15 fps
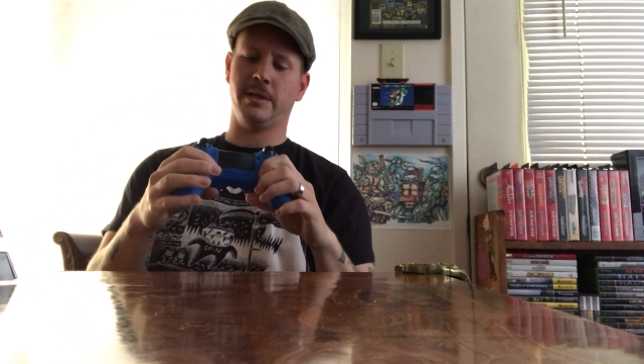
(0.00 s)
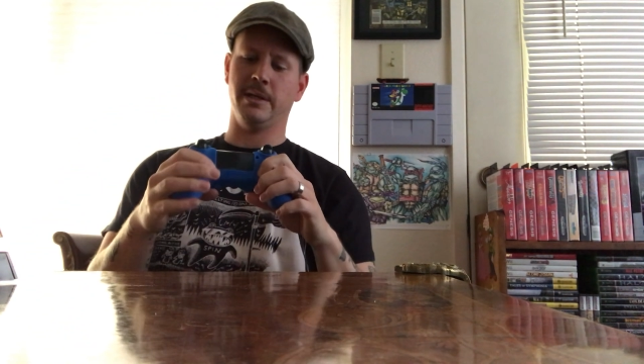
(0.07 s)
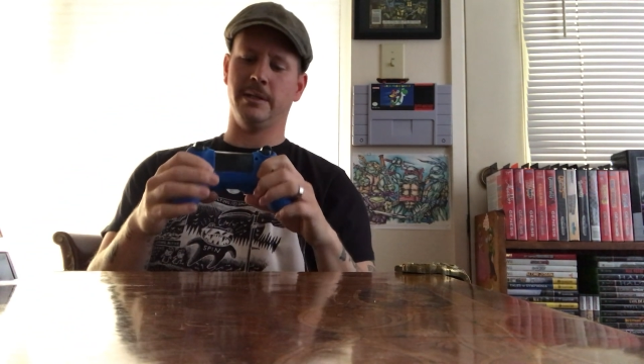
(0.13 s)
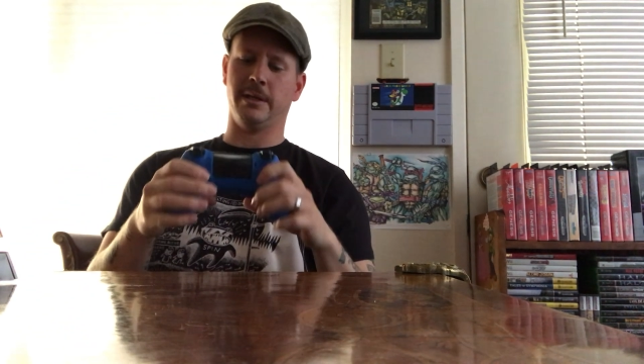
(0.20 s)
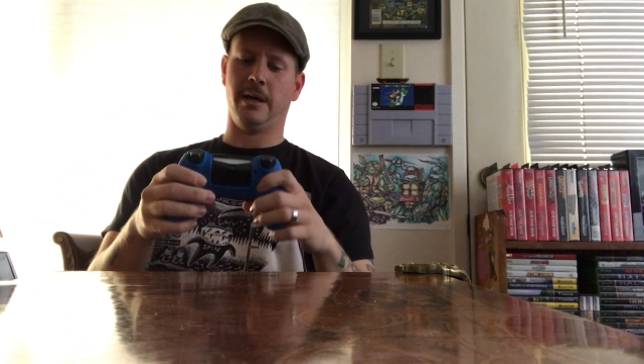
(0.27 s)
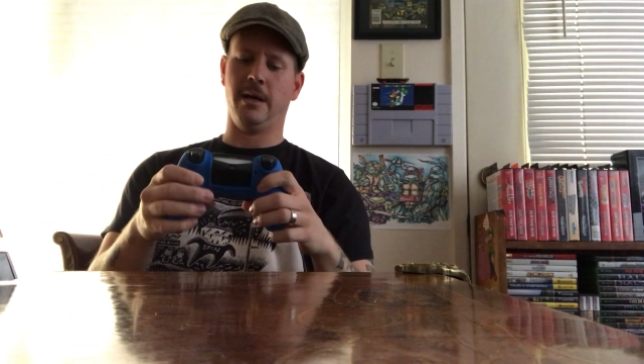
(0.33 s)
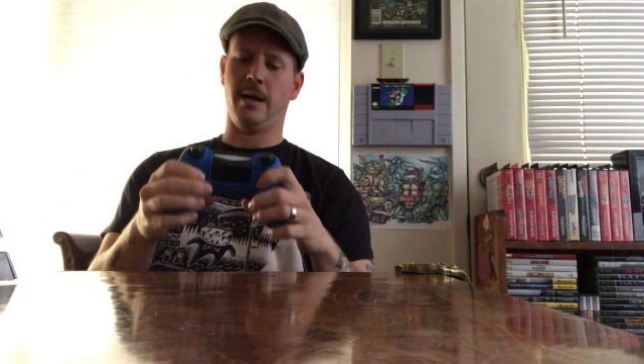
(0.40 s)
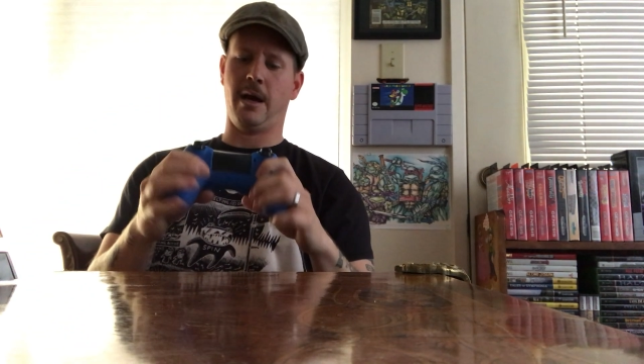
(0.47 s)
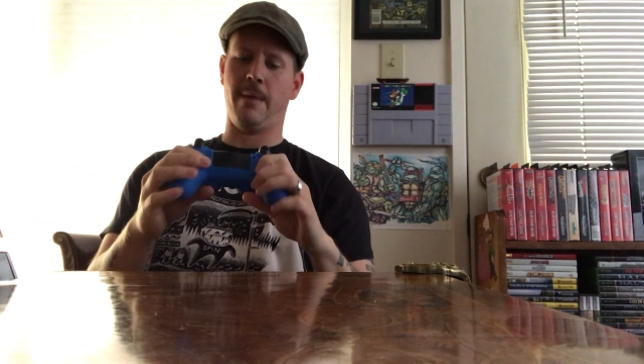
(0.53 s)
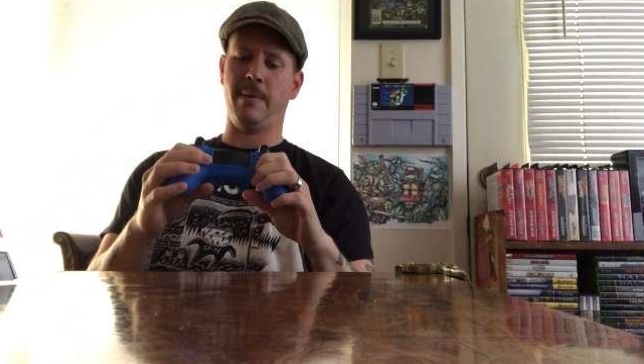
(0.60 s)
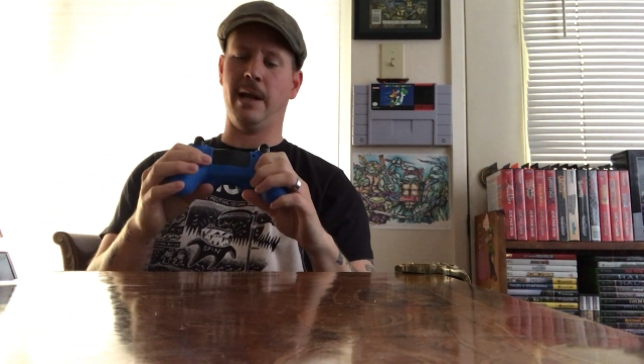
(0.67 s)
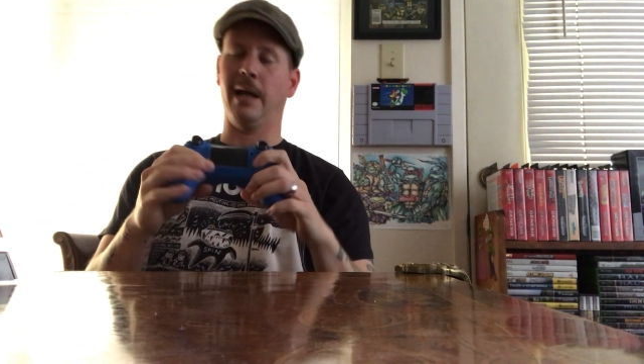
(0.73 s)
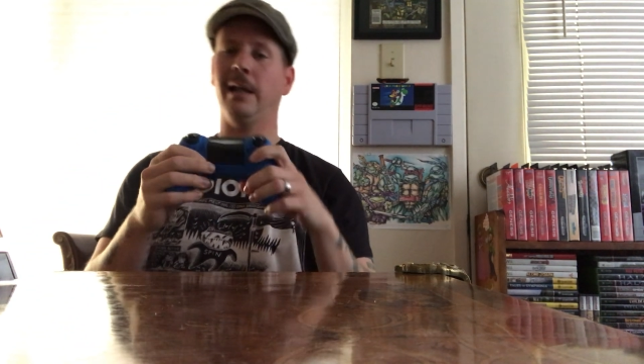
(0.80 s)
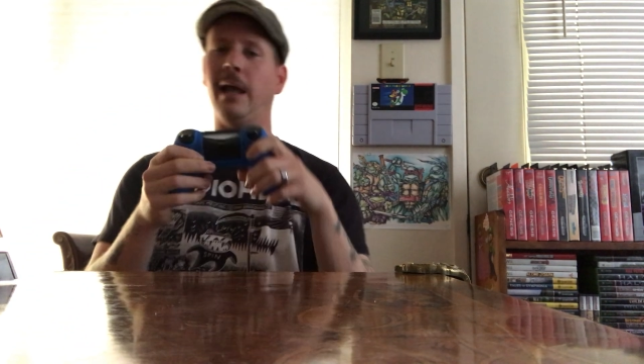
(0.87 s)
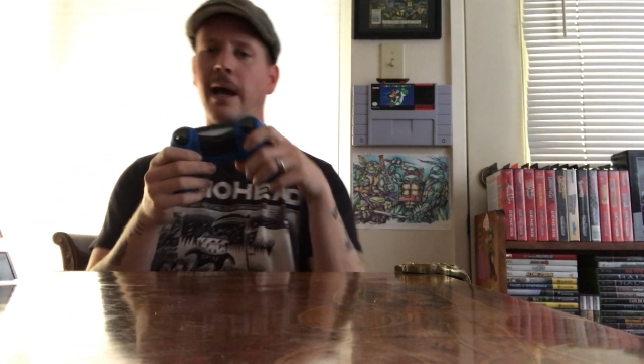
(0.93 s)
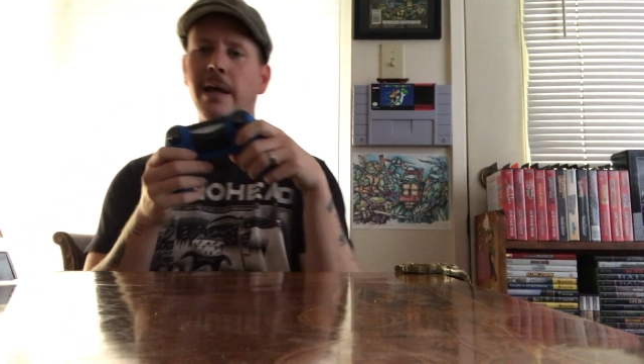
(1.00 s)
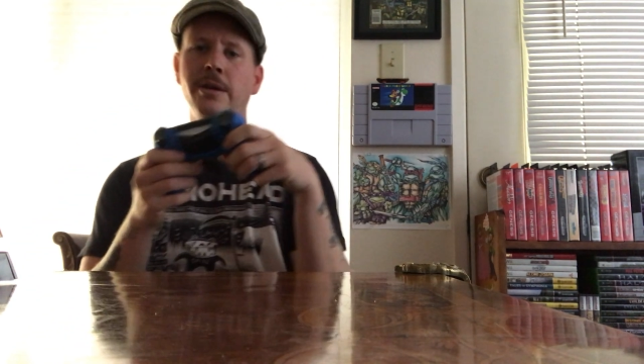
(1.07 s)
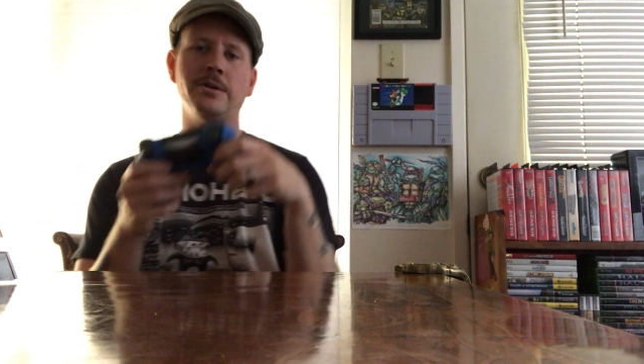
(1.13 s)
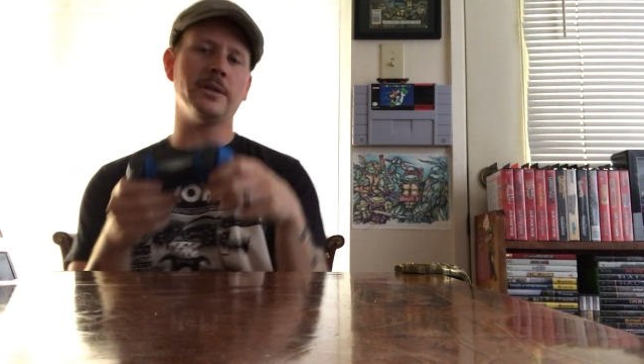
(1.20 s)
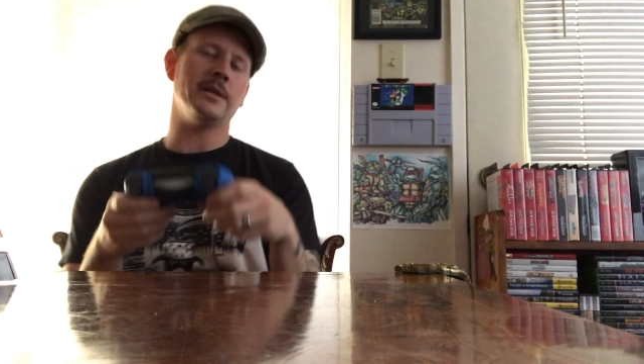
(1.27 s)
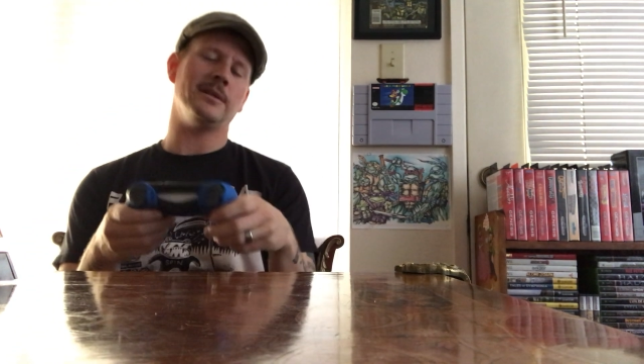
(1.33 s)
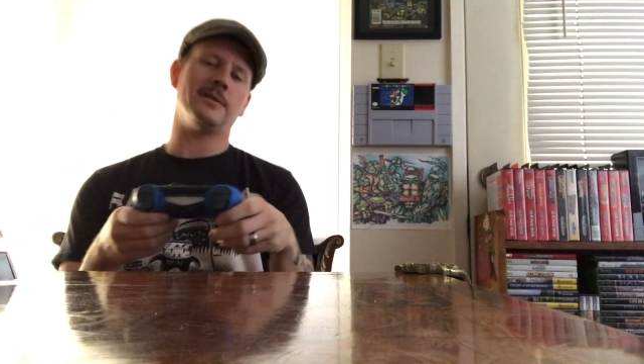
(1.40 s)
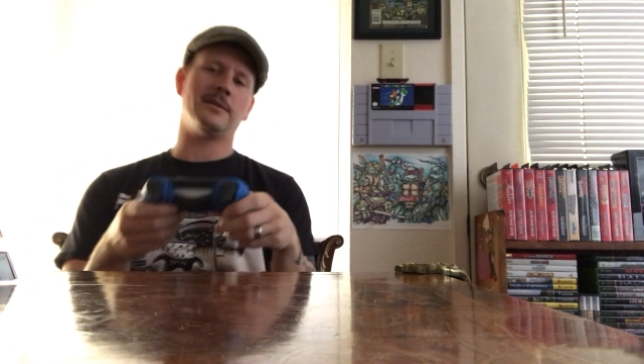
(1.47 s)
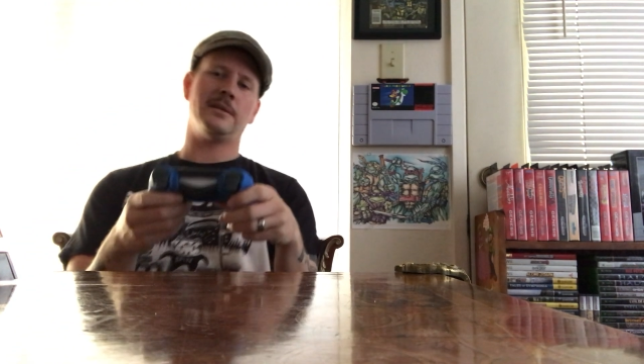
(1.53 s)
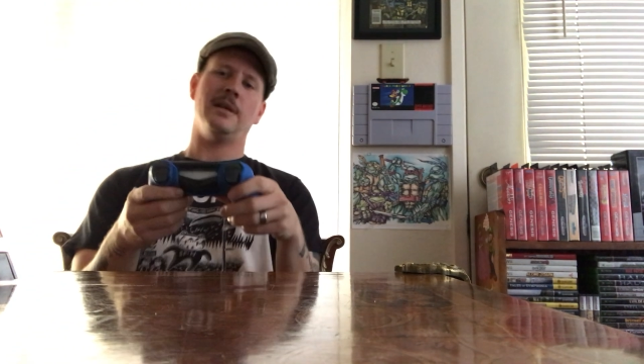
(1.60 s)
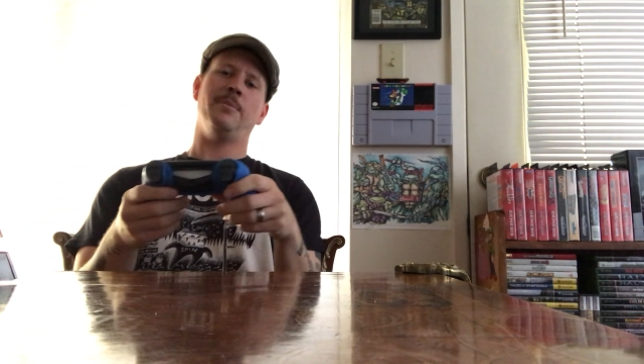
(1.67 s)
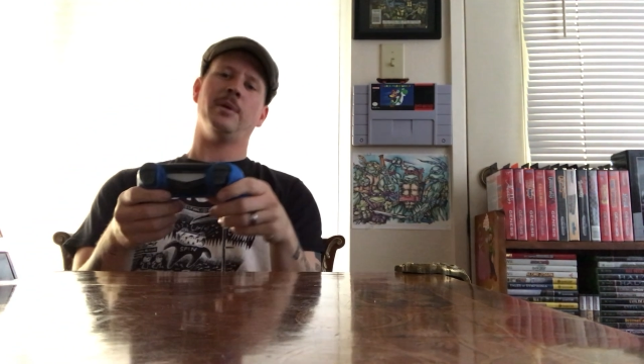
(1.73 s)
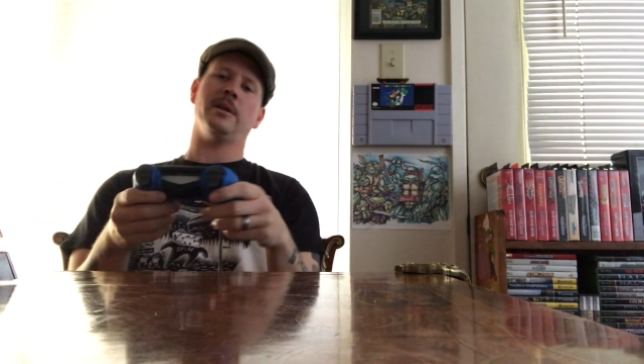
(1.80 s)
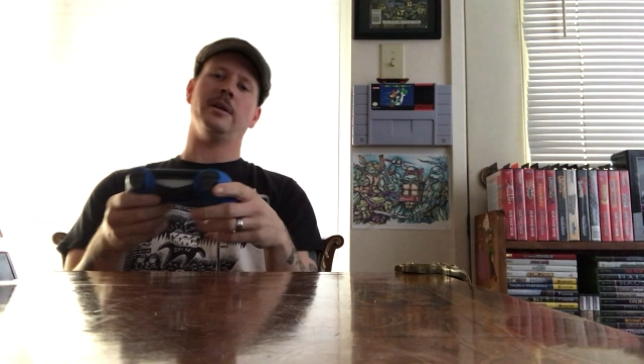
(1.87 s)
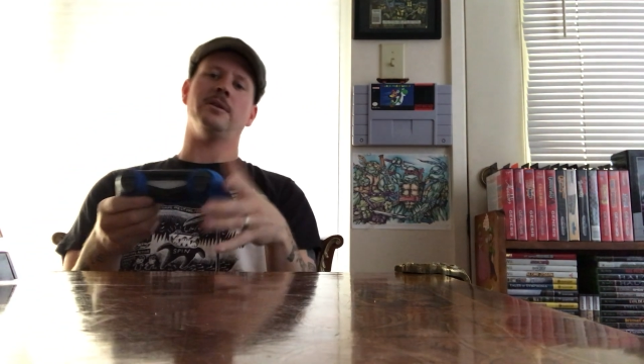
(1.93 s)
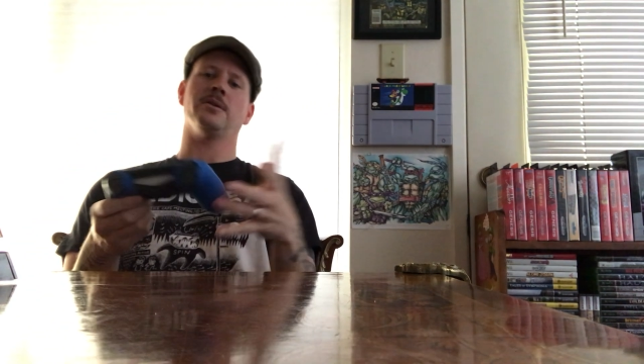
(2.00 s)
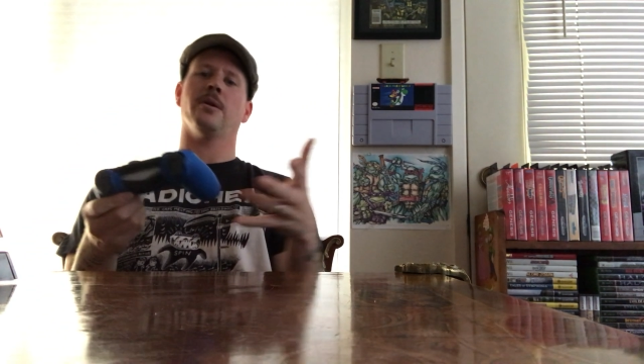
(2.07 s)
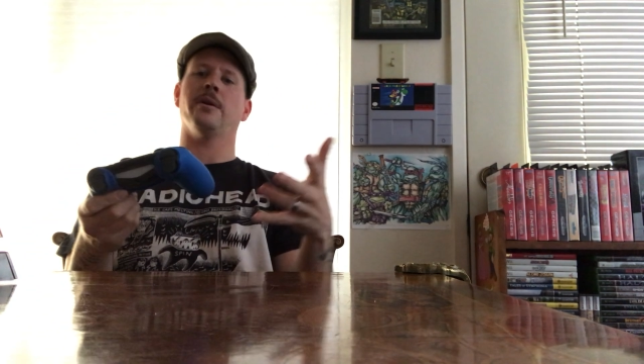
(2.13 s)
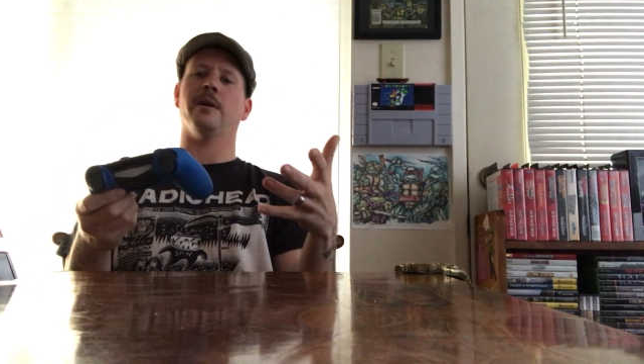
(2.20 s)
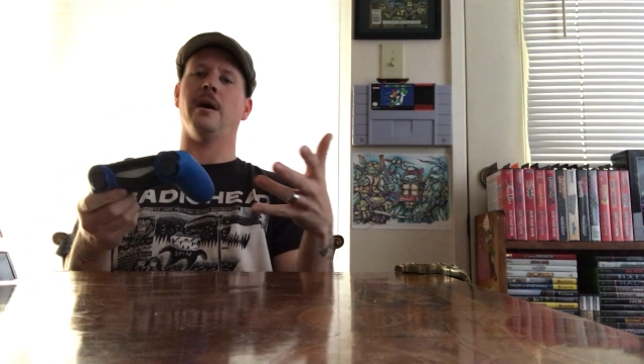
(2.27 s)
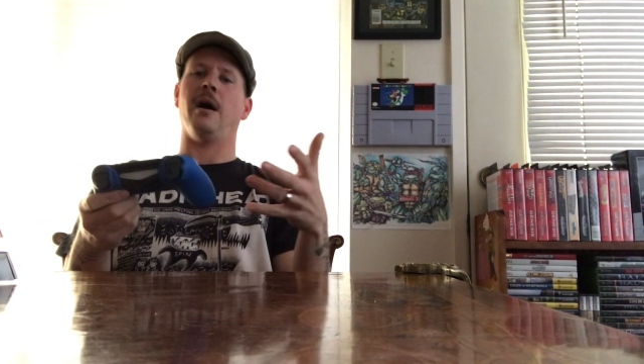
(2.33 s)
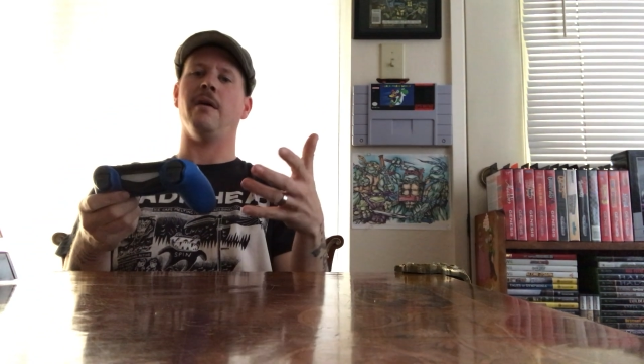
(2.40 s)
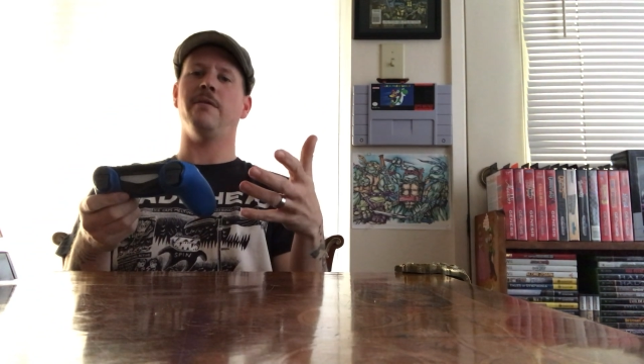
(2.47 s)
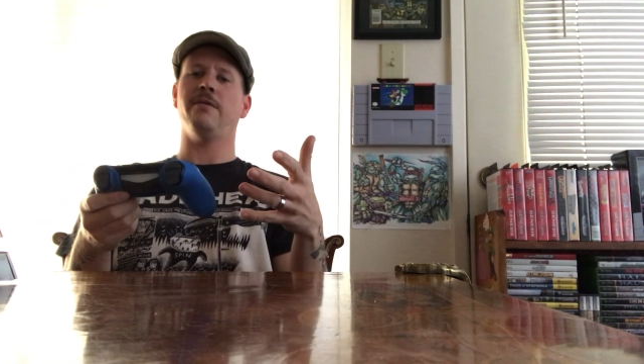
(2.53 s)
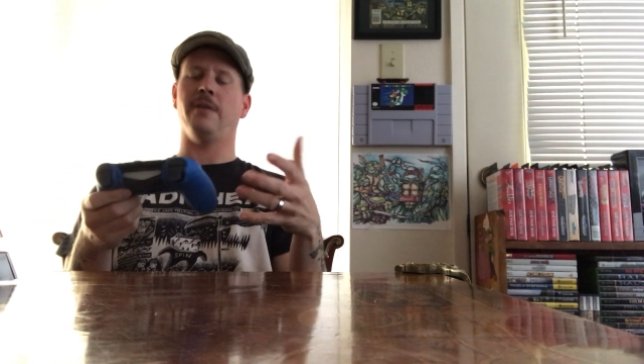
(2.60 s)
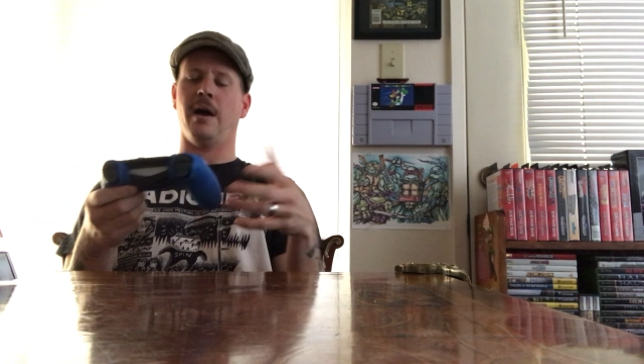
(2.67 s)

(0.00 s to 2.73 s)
because, I usually typically turn it off.